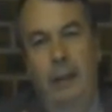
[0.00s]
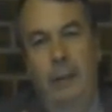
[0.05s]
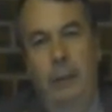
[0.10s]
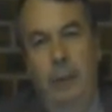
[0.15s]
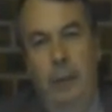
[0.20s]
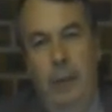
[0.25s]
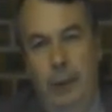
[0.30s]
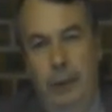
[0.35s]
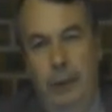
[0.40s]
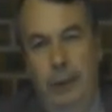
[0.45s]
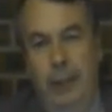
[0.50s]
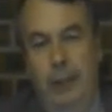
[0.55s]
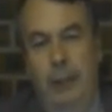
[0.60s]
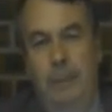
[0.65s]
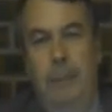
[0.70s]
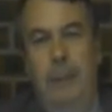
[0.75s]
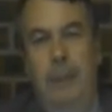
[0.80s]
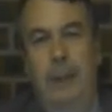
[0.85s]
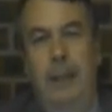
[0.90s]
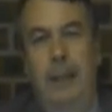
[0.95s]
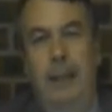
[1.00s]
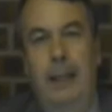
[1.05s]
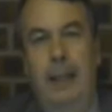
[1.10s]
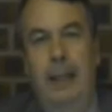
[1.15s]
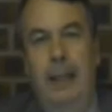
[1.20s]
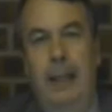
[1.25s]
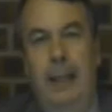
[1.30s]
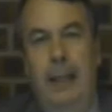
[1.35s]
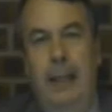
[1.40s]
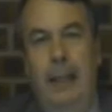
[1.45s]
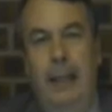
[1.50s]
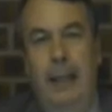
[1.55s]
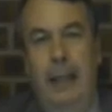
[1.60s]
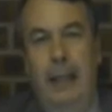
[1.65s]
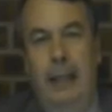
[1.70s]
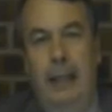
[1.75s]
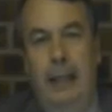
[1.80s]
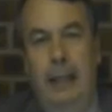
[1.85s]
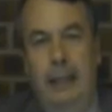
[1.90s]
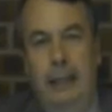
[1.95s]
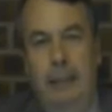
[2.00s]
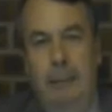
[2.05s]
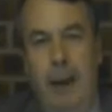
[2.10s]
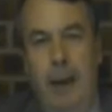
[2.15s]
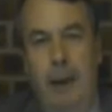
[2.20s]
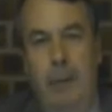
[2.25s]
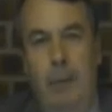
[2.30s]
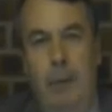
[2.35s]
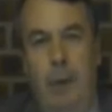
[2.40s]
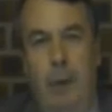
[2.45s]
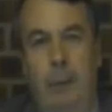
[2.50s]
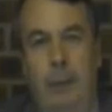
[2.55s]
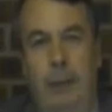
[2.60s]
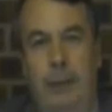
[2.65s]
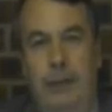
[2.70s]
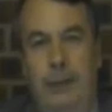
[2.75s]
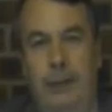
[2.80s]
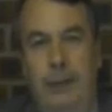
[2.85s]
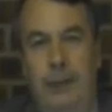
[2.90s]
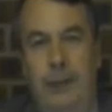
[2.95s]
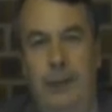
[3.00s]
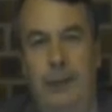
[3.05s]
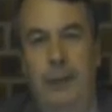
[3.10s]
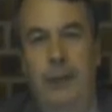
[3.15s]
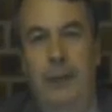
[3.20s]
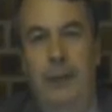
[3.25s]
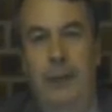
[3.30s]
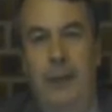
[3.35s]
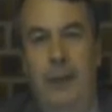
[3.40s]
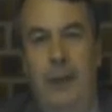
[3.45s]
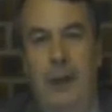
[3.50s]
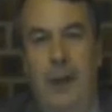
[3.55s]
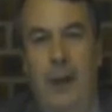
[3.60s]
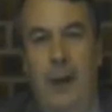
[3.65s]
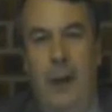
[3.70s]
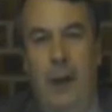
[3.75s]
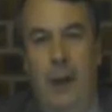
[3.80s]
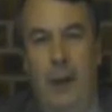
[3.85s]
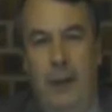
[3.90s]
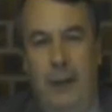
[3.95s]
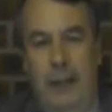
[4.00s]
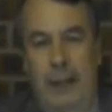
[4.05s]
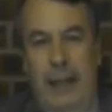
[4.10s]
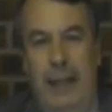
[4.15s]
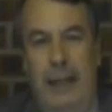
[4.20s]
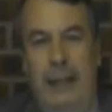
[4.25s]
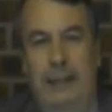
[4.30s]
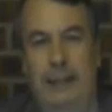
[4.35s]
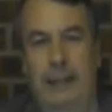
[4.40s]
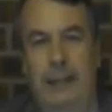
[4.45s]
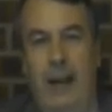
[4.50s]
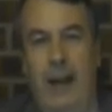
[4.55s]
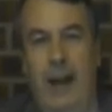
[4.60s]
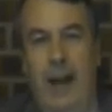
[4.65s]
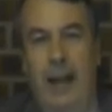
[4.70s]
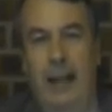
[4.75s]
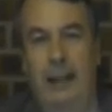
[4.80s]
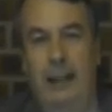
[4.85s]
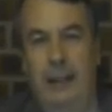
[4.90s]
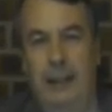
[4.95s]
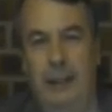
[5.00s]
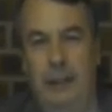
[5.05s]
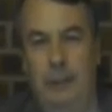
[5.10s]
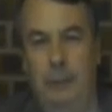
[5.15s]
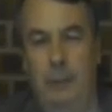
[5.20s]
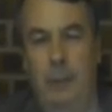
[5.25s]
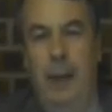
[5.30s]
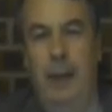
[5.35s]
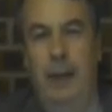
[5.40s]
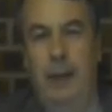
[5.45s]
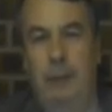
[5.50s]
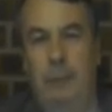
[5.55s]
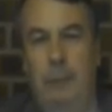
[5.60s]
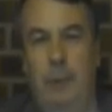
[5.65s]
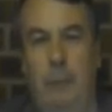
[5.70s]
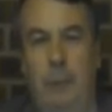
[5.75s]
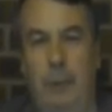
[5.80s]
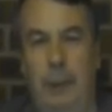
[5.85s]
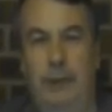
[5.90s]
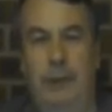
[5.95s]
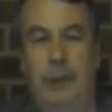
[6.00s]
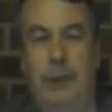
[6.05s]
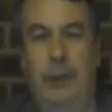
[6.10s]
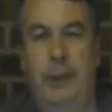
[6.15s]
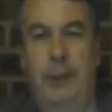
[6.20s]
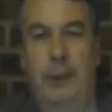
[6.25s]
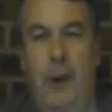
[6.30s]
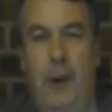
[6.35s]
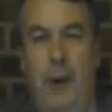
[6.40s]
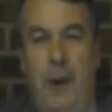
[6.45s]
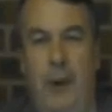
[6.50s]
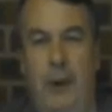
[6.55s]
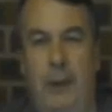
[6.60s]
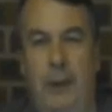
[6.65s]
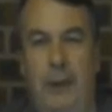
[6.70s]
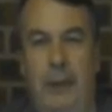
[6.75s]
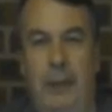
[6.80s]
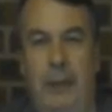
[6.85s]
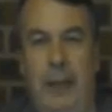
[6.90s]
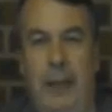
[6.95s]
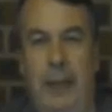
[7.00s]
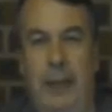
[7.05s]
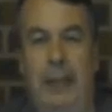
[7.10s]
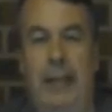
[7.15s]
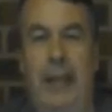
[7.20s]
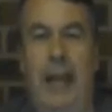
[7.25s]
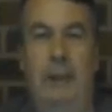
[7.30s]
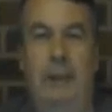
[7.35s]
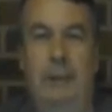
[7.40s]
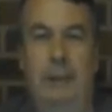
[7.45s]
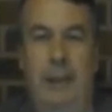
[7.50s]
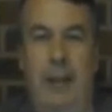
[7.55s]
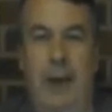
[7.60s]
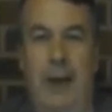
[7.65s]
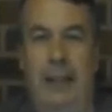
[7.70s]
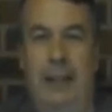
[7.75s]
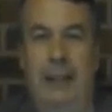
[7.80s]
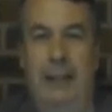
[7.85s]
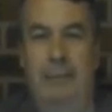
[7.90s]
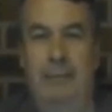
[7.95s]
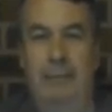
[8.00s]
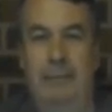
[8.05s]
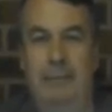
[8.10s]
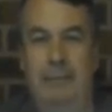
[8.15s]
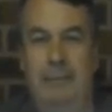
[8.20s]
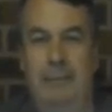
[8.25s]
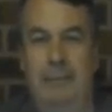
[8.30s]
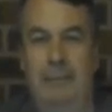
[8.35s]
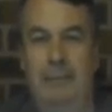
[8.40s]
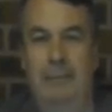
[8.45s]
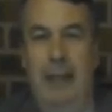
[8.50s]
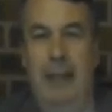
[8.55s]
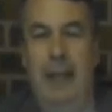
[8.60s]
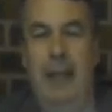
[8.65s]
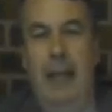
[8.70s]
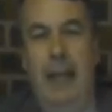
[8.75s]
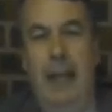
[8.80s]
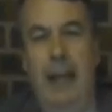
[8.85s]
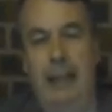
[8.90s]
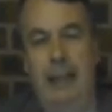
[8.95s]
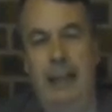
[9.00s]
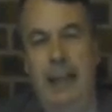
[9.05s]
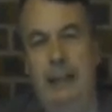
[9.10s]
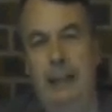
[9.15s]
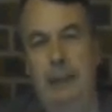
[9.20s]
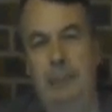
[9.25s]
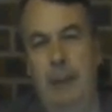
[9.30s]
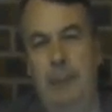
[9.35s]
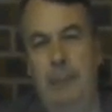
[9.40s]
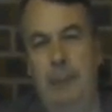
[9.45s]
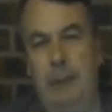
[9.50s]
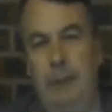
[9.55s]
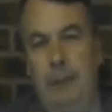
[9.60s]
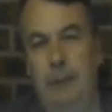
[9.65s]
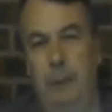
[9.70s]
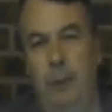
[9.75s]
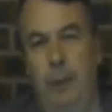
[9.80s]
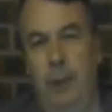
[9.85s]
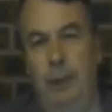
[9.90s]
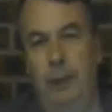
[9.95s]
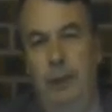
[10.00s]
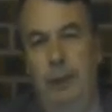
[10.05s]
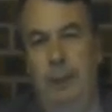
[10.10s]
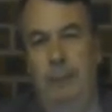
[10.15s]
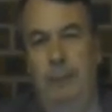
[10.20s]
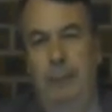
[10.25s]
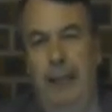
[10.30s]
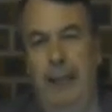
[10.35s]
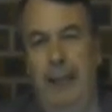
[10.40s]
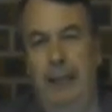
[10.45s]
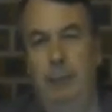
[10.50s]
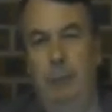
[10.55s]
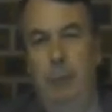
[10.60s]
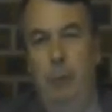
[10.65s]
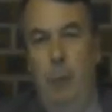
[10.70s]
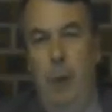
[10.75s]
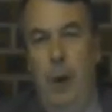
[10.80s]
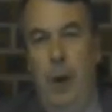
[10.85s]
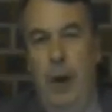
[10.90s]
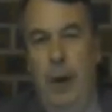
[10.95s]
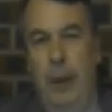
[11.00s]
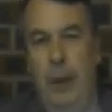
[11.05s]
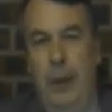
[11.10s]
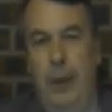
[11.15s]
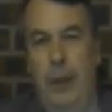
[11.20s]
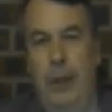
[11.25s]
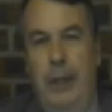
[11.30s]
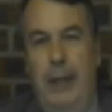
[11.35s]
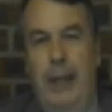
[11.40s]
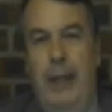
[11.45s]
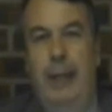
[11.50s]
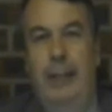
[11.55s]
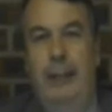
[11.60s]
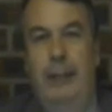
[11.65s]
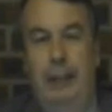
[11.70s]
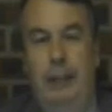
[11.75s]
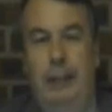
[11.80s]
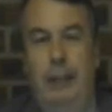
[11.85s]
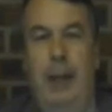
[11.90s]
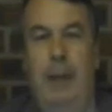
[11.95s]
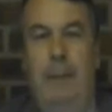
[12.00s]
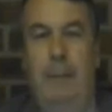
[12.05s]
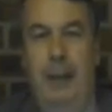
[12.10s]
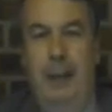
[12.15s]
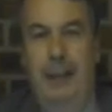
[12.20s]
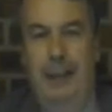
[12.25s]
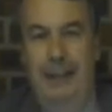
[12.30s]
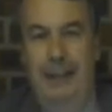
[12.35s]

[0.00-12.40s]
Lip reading: Worship is about what we do on the inside as well as what we do on the outside. It has to be, because worship is worth-ship.